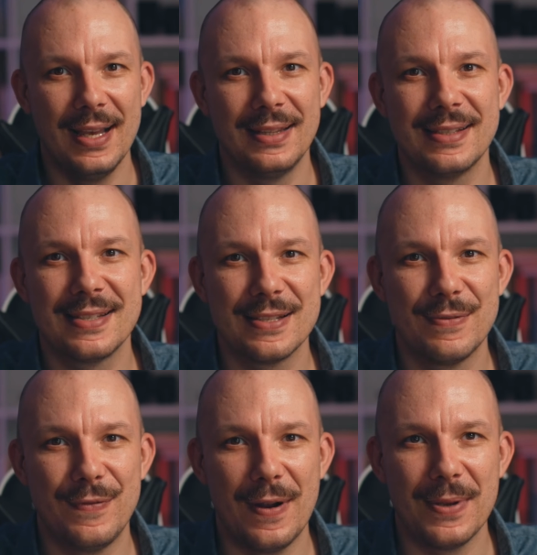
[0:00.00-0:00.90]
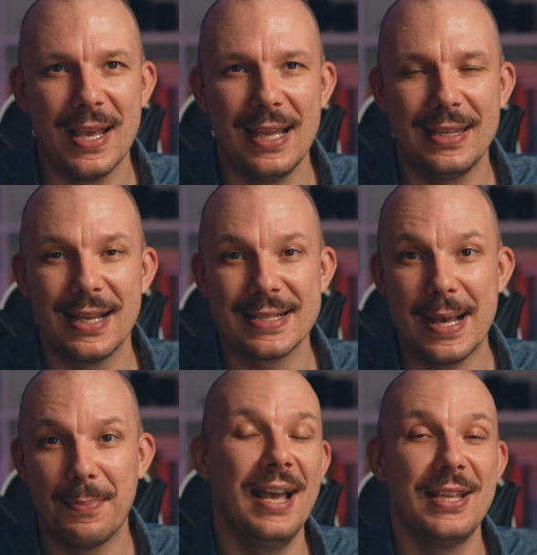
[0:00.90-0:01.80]
this is very handy
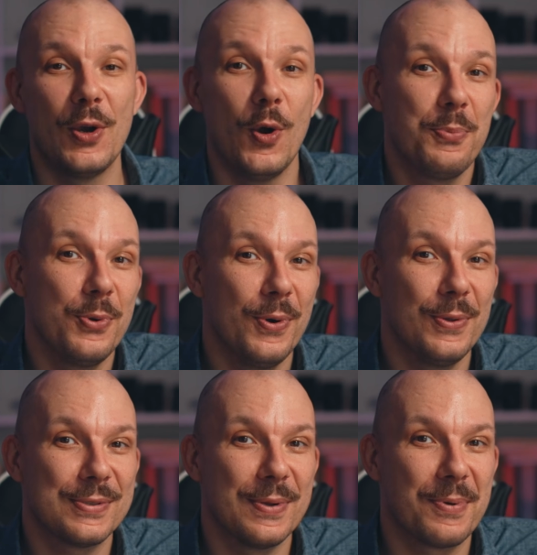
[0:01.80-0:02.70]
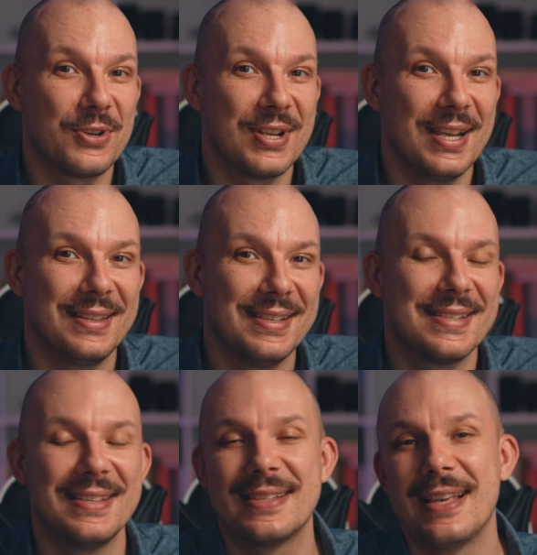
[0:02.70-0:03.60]
example, and I hope you also appreciate this
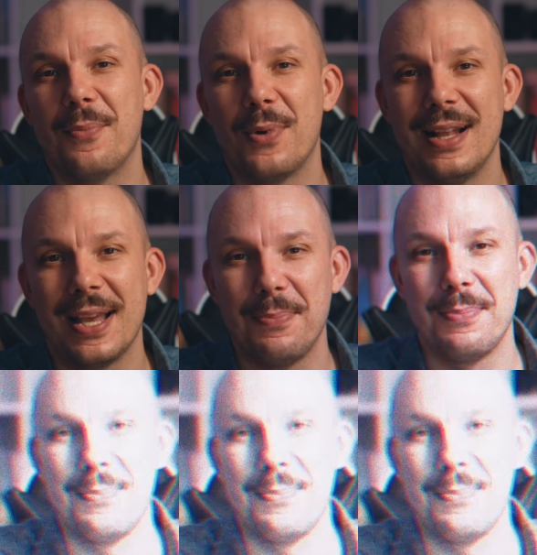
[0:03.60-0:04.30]
in the same way like me.